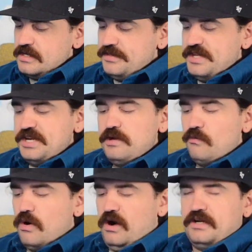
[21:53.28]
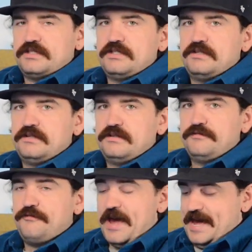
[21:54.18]
Then he walked
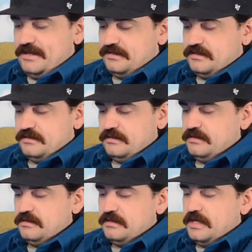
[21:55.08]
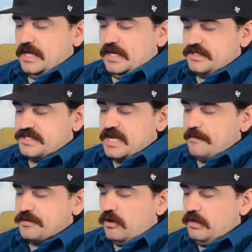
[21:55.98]
fast and
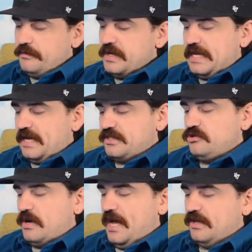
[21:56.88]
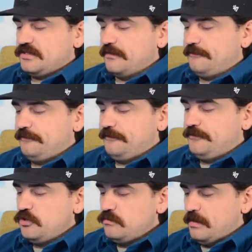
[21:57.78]
stopped only when he got to a house a
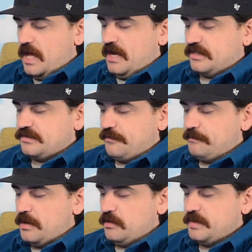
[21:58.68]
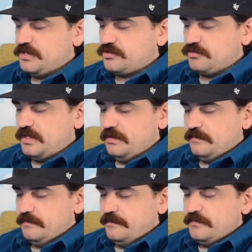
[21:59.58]
few blocks from Burman Street
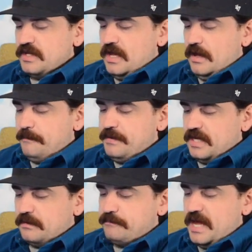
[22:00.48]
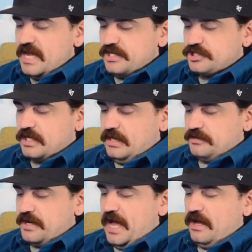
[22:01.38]
a big beige
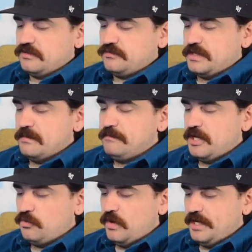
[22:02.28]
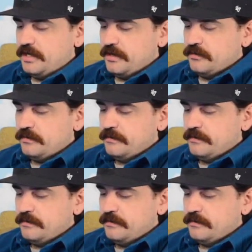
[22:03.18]
colored house with a big window.